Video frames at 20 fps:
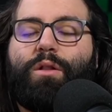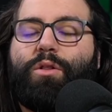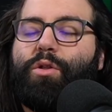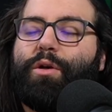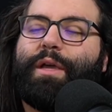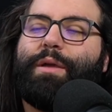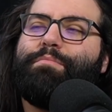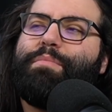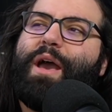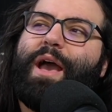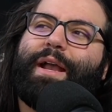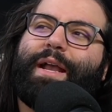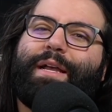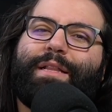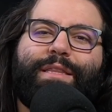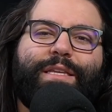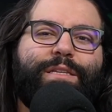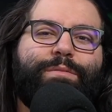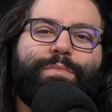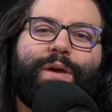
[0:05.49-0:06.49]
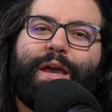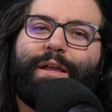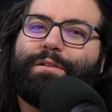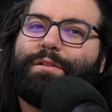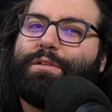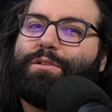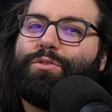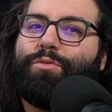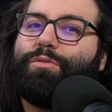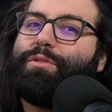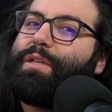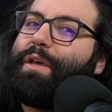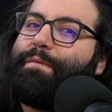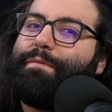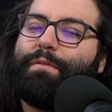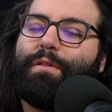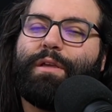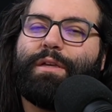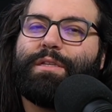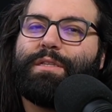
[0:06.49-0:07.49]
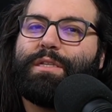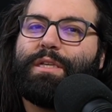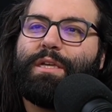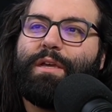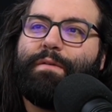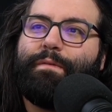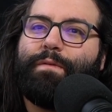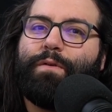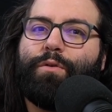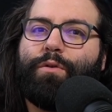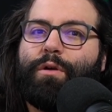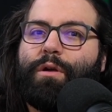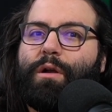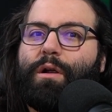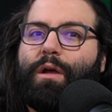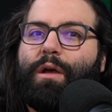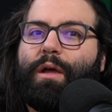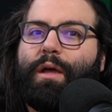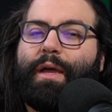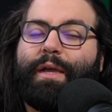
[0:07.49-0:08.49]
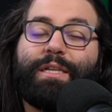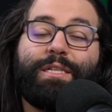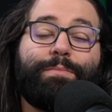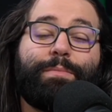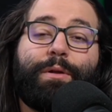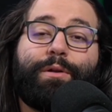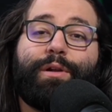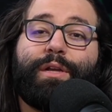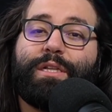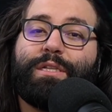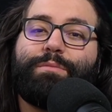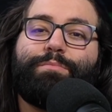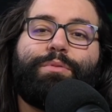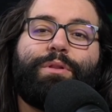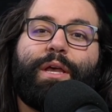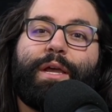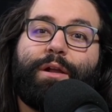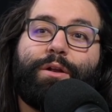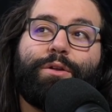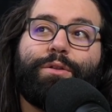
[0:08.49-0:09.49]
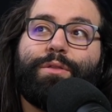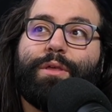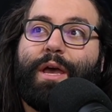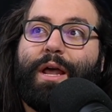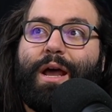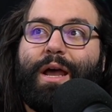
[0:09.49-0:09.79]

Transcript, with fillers: Looking back at these matches, you'll definitely see if you're an experienced player that